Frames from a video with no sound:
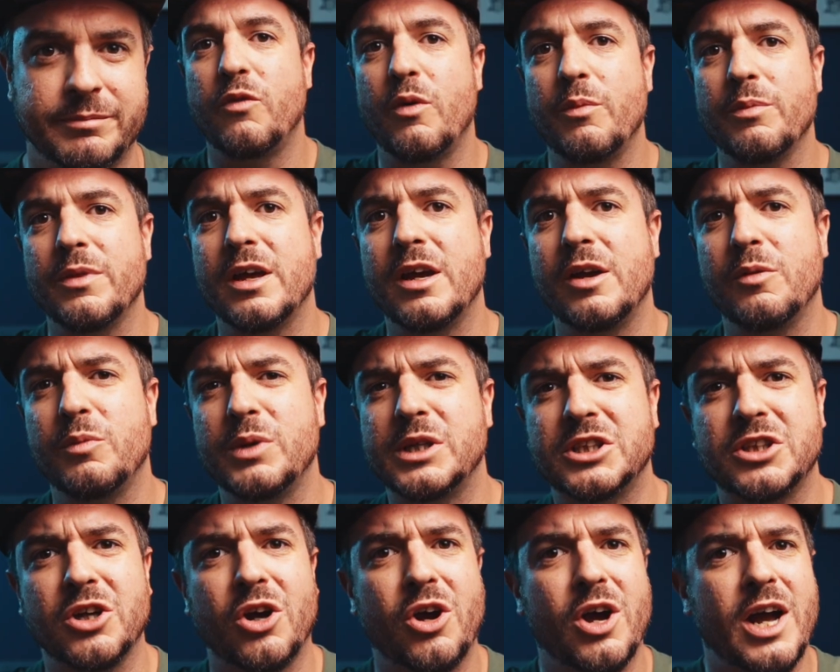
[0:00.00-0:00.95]
From there, we
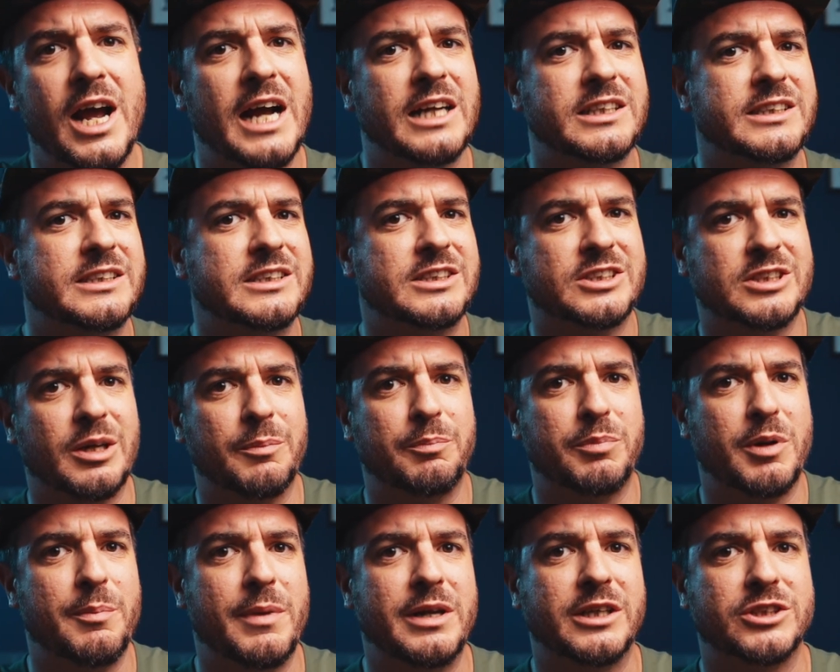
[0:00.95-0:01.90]
start adding
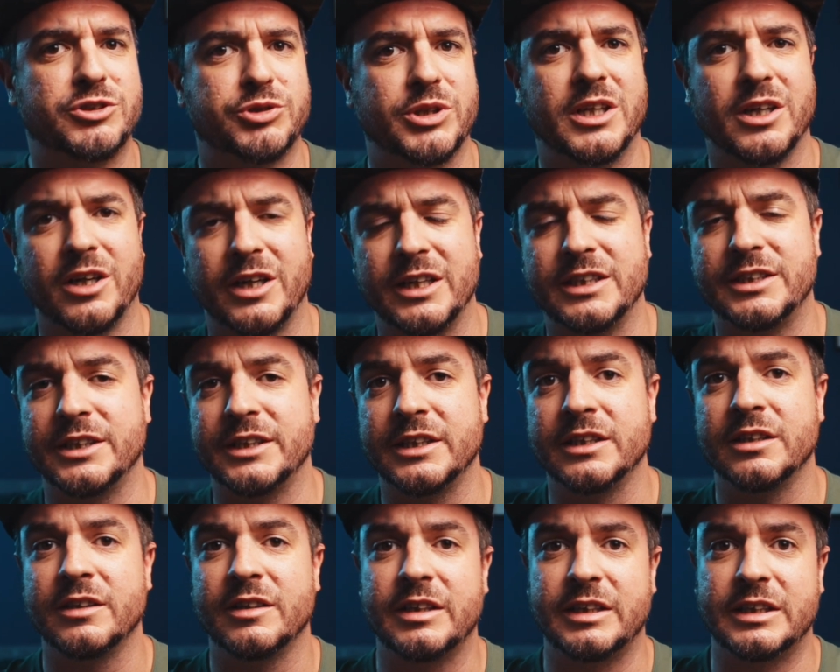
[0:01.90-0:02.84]
supplementary
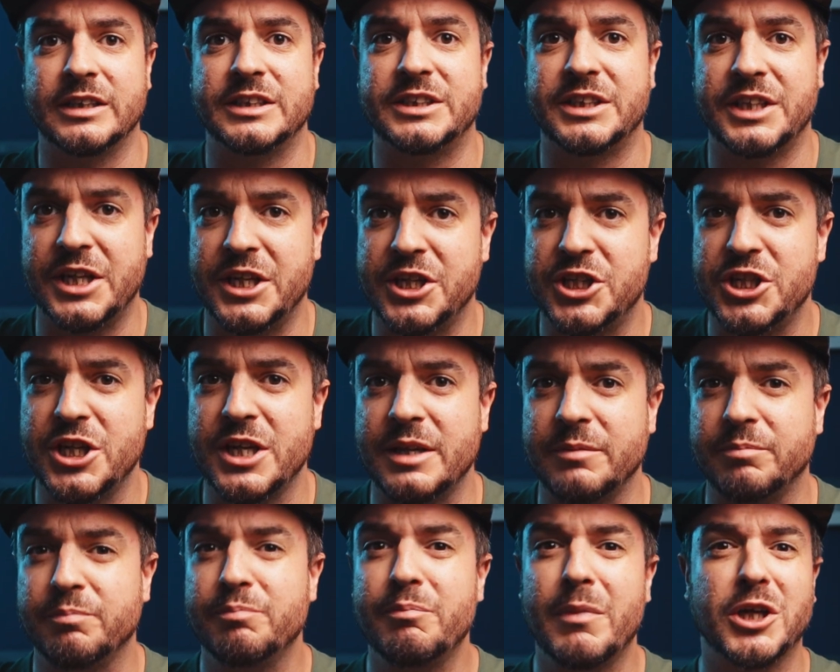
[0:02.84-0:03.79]
lighting in
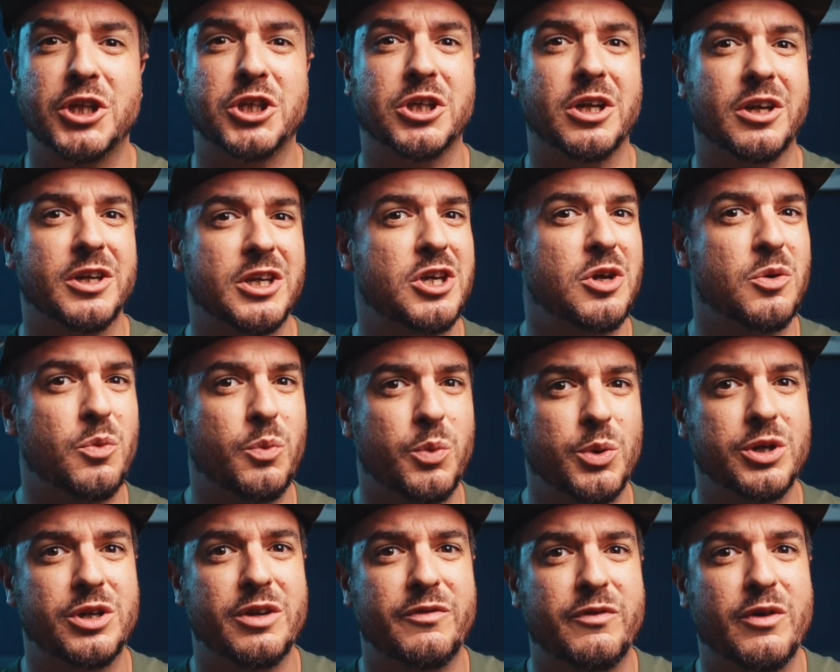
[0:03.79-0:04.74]
CG, much like you
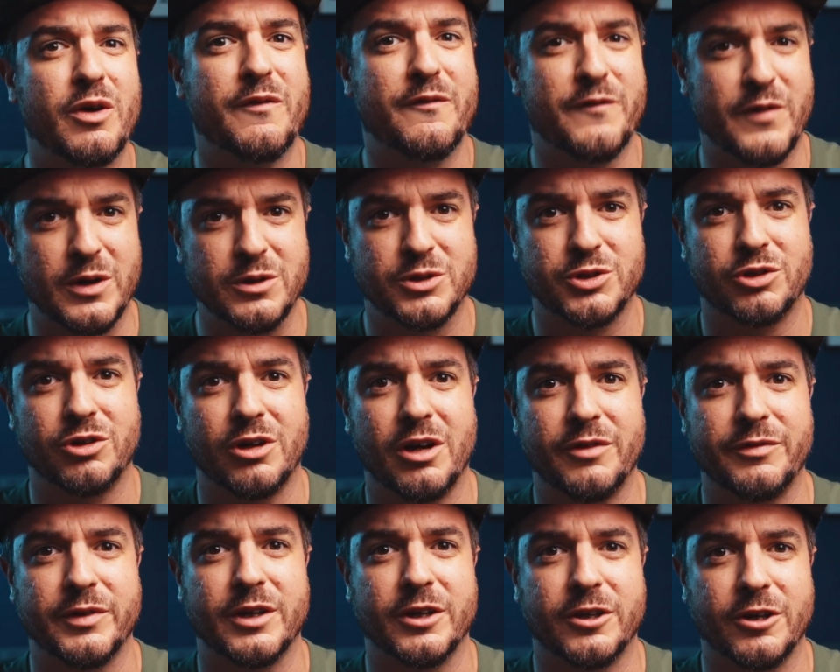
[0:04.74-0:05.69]
would if you're
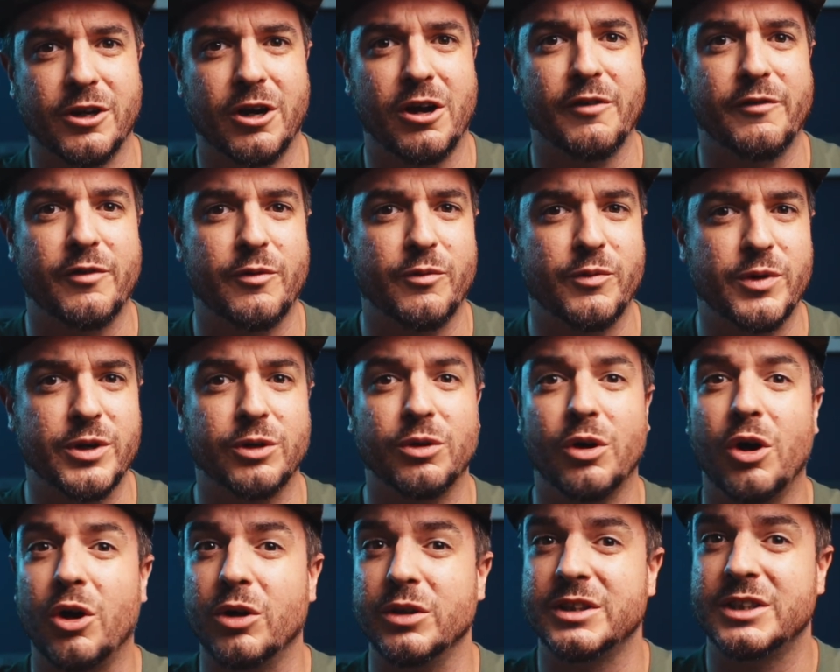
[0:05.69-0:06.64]
photographing a car for
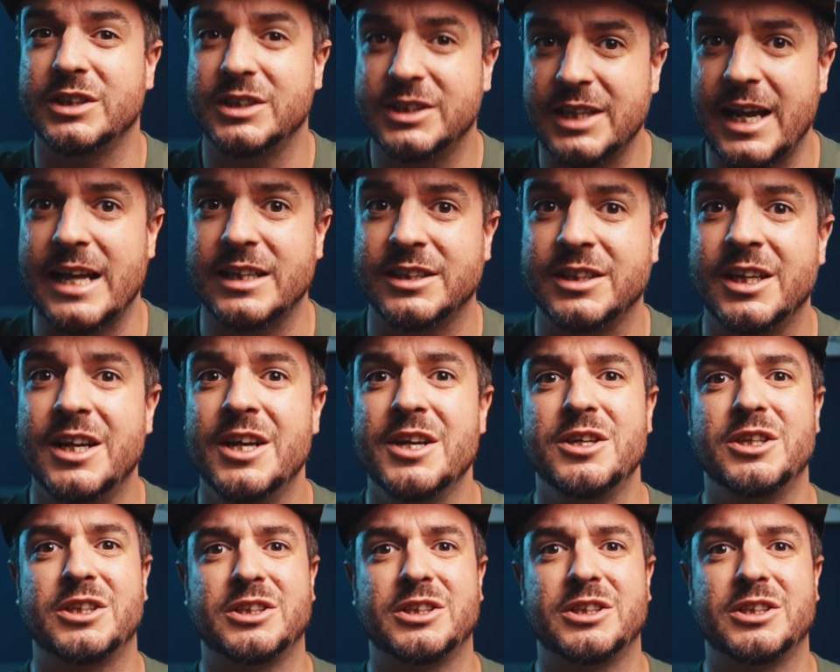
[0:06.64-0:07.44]
real on set.